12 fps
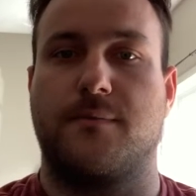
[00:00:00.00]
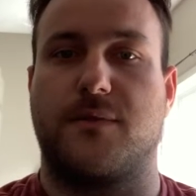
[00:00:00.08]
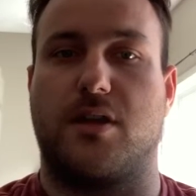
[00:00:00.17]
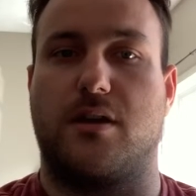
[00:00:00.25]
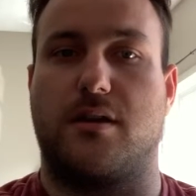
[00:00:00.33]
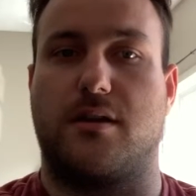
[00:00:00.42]

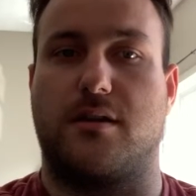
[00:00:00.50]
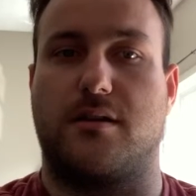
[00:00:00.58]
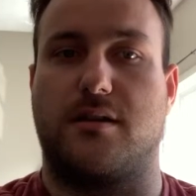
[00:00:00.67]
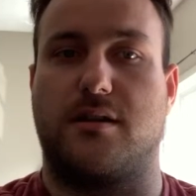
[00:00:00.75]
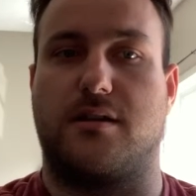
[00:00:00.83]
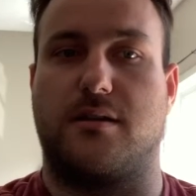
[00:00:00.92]
you
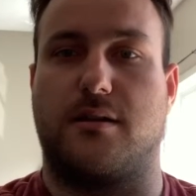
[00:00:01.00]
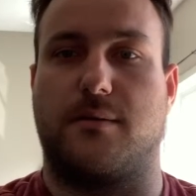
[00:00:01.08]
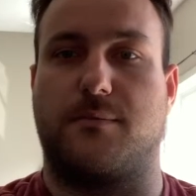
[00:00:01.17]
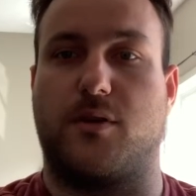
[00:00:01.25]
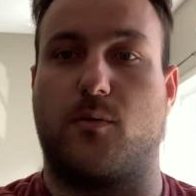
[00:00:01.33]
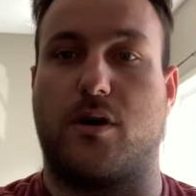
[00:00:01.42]
need to
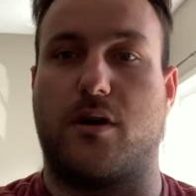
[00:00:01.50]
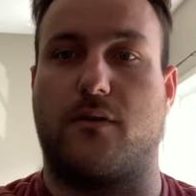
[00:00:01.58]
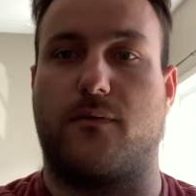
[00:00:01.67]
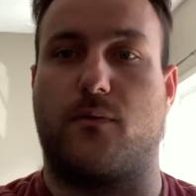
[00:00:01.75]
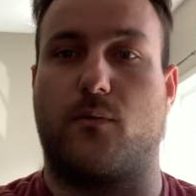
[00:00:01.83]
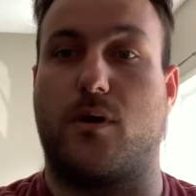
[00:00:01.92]
be aware
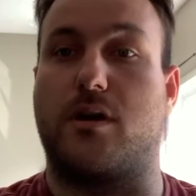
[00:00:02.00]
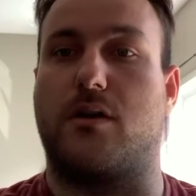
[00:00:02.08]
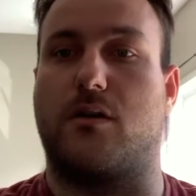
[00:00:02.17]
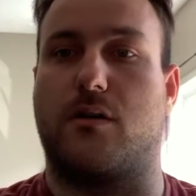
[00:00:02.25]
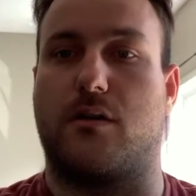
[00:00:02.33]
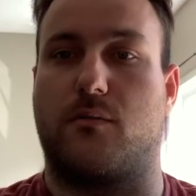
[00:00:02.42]
of what
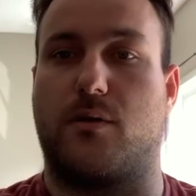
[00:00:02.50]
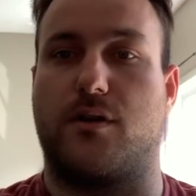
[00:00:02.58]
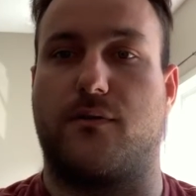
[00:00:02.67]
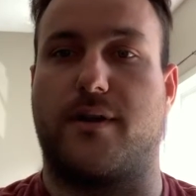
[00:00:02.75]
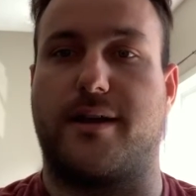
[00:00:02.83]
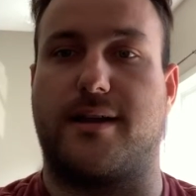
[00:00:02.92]

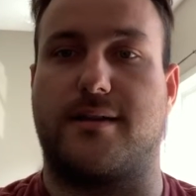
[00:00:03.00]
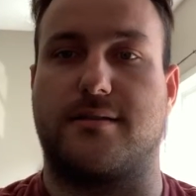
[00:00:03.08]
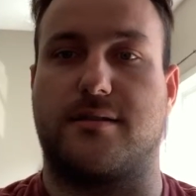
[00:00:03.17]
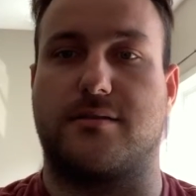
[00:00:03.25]
you're financing.